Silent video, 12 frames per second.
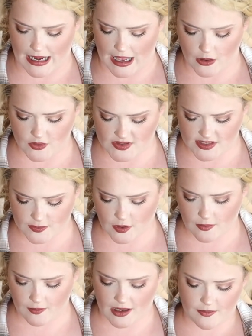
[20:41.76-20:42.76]
blouse is
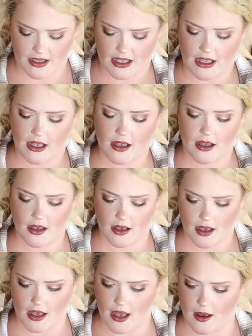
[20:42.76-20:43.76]
what made me
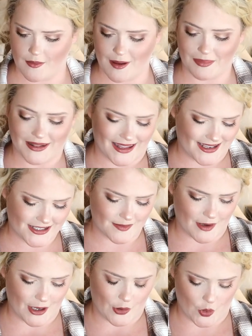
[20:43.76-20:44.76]
place
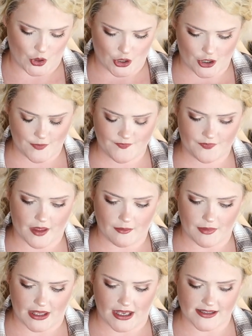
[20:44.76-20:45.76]
my order,
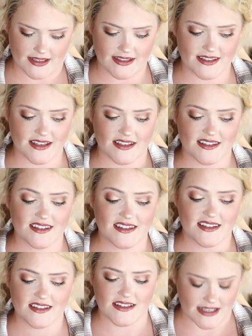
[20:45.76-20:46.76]
because it's
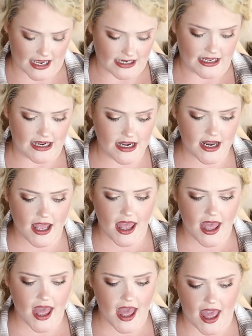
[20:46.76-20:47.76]
stunning,
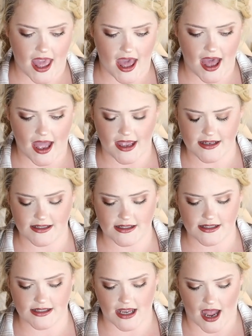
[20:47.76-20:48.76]

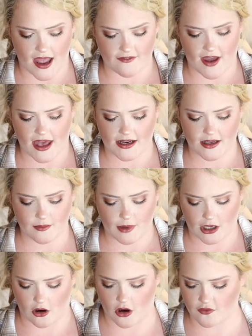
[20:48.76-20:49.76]
and I've had it in
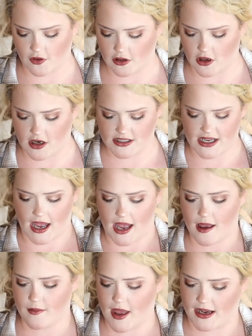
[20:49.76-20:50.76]
my cart for a long
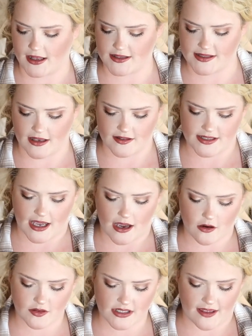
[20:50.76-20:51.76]
time and it sells
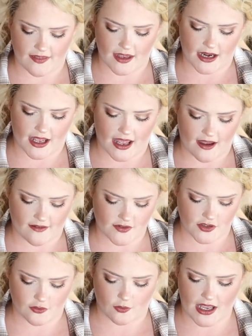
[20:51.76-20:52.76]
out, and then I have
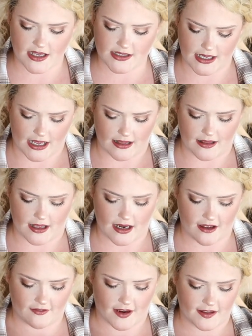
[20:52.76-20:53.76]
to wait, and then
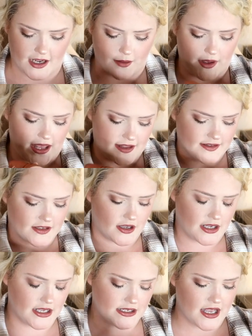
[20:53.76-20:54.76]
I finally got my hands on
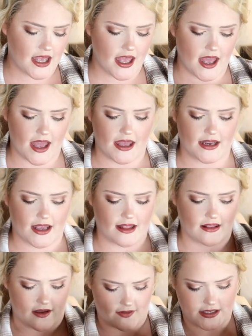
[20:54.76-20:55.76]
it and I
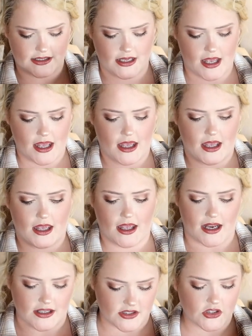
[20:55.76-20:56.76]
love it.
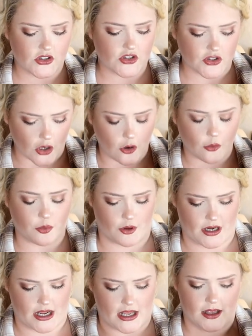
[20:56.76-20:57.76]
It is so
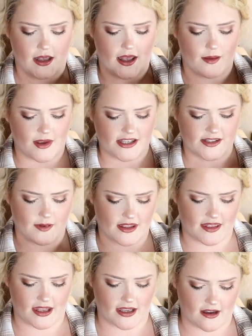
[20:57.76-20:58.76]
pretty. It makes me
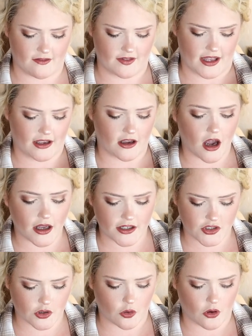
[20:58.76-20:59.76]
think of like
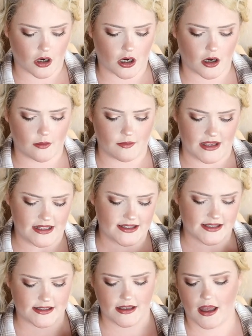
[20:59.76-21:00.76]
cottagecore
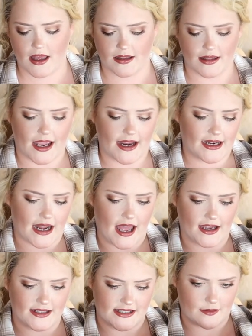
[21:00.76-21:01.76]
meets light
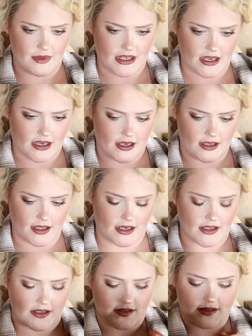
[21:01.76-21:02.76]
academia. It
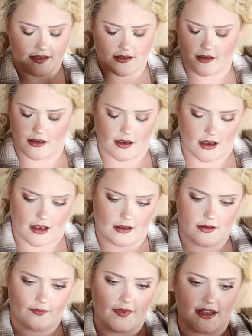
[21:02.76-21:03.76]
is, ugh,
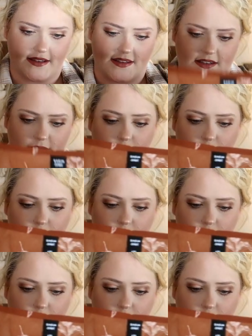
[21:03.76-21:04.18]
it's this